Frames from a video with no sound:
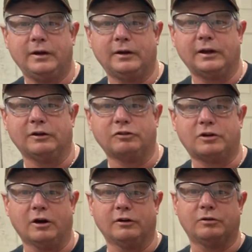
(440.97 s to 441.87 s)
and get those
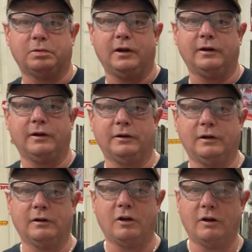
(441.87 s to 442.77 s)
gardens planted and
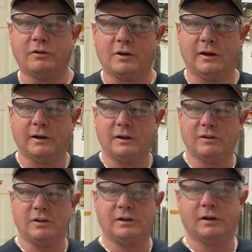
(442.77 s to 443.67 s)
the lawns cut like you
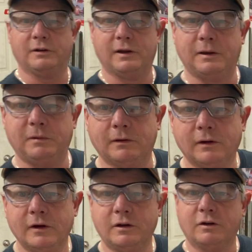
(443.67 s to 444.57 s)
seen the other day, me
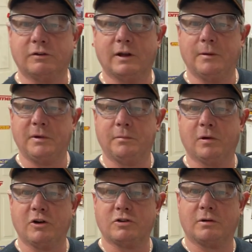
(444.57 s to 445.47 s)
using that big
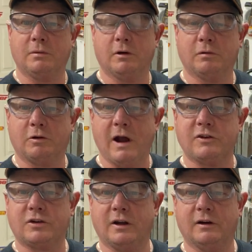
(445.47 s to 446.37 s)
brush or
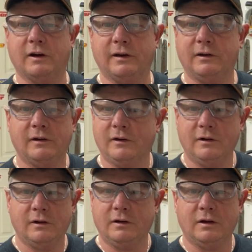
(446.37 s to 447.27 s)
grass cutter, eh?
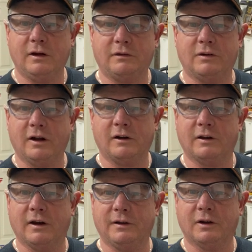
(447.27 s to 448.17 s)
I've got her
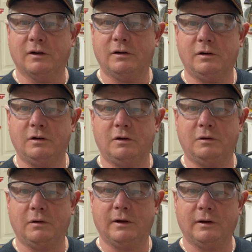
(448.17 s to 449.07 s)
done though.
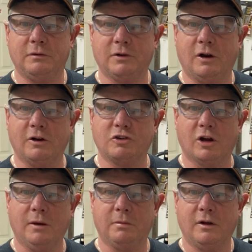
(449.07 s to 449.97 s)
Oh, wow, that was a hard
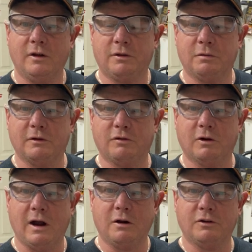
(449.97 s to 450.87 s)
job. 3 or
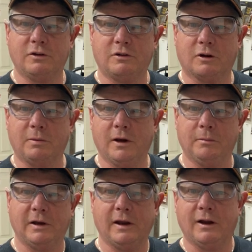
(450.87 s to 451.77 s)
4 hours it took me on
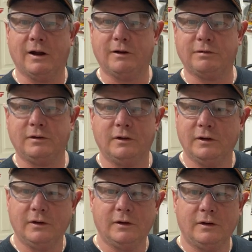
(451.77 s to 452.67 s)
my day off.
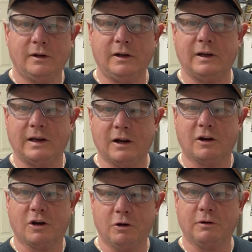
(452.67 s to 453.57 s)
I need to get a
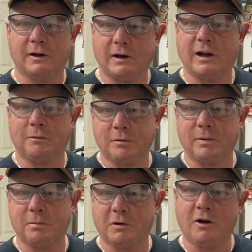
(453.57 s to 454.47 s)
goat like a couple
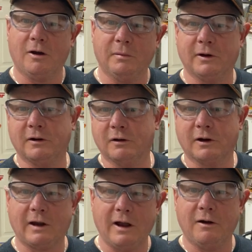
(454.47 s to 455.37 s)
people commented or
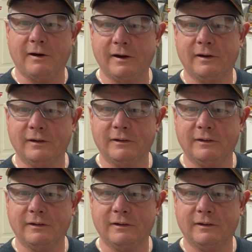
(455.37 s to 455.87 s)
a cow, eh?